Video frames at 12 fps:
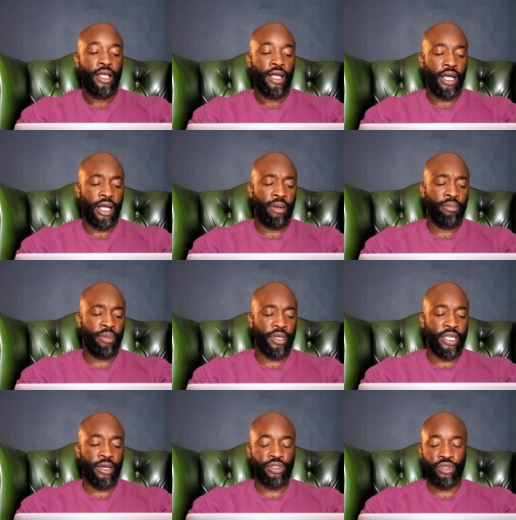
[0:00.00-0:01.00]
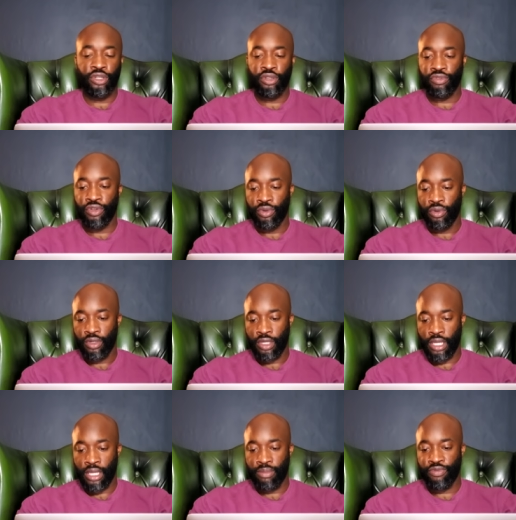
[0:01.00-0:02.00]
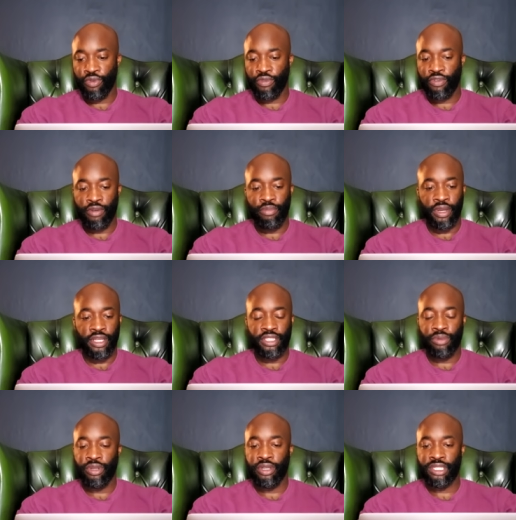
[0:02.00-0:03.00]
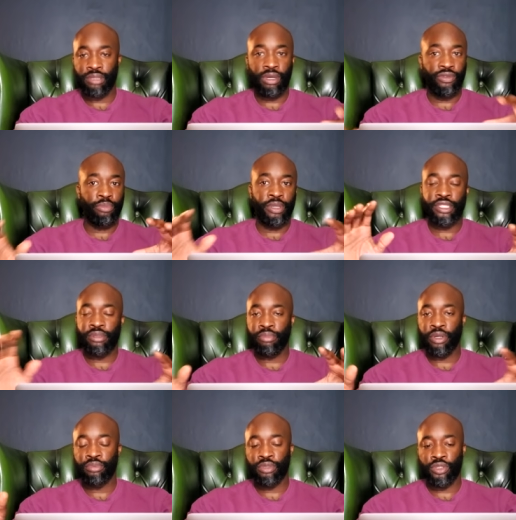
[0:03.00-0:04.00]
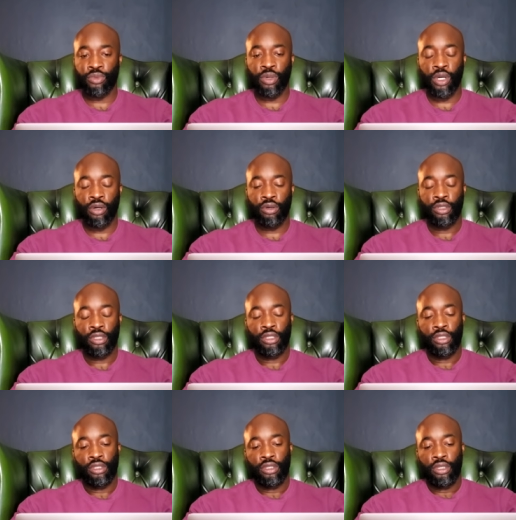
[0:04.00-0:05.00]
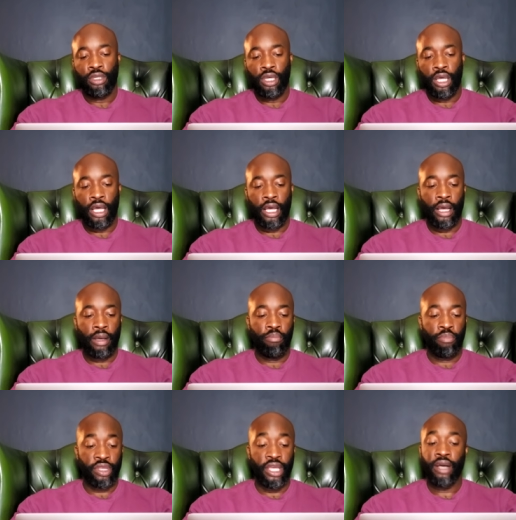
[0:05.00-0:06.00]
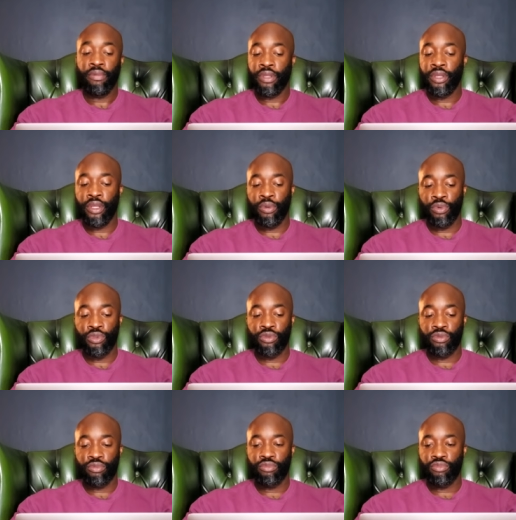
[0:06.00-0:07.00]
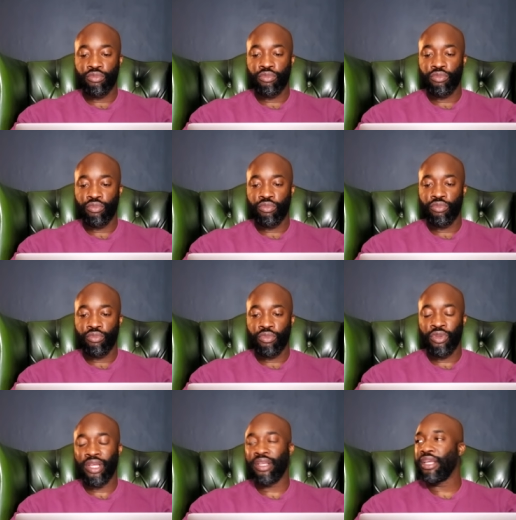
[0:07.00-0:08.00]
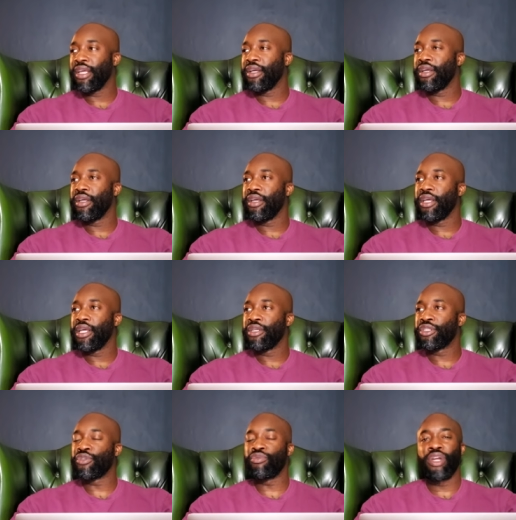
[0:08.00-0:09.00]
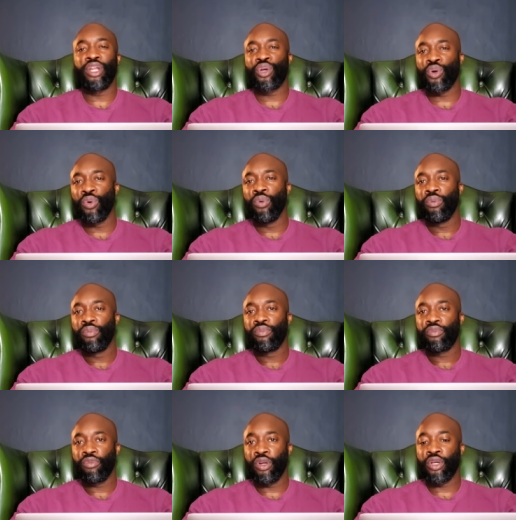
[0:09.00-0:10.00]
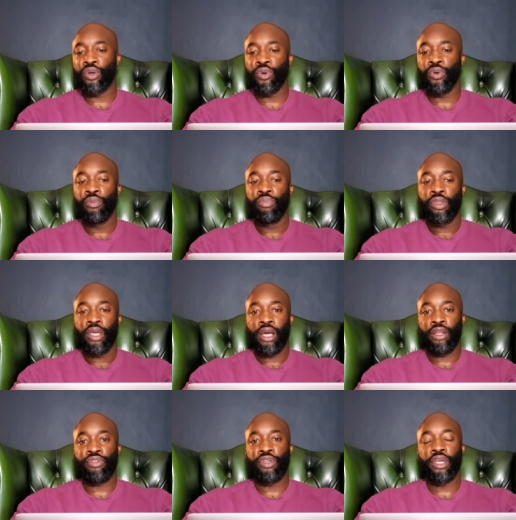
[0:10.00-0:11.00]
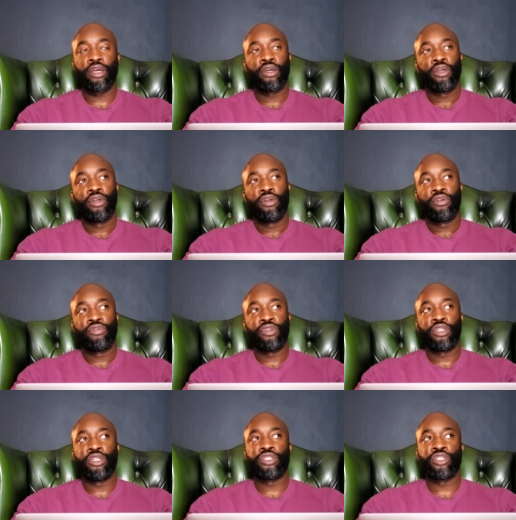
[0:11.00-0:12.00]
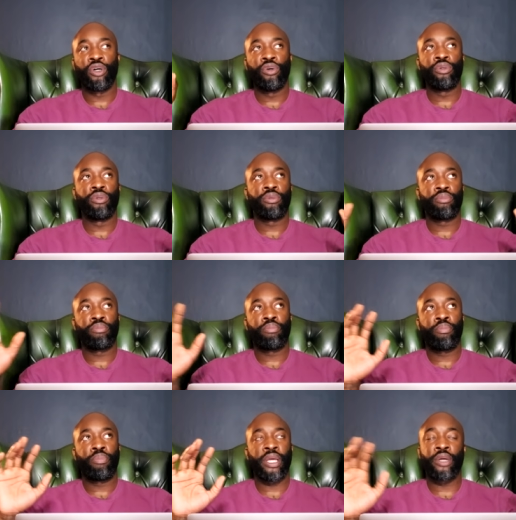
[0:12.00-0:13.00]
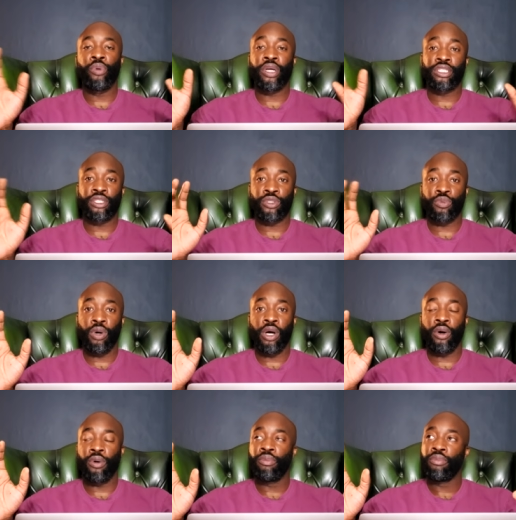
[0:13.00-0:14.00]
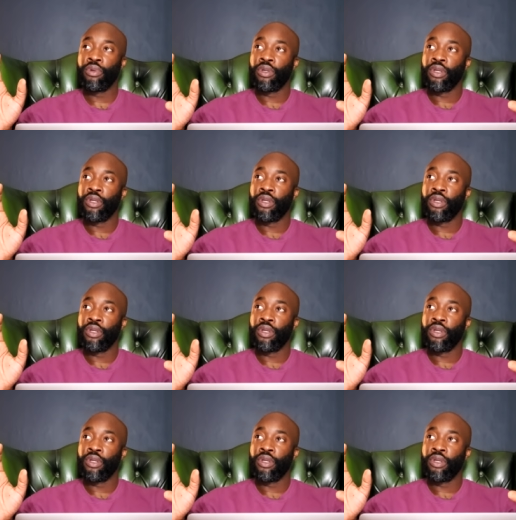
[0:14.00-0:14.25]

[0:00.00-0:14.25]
Um, but yeah, it was a good interview, um, forty-five minutes. Then we done some other bits and bobs as well. Um, but yeah, it, it was like just really cool, really cool. And I think for the D A Z N bigwigs as well,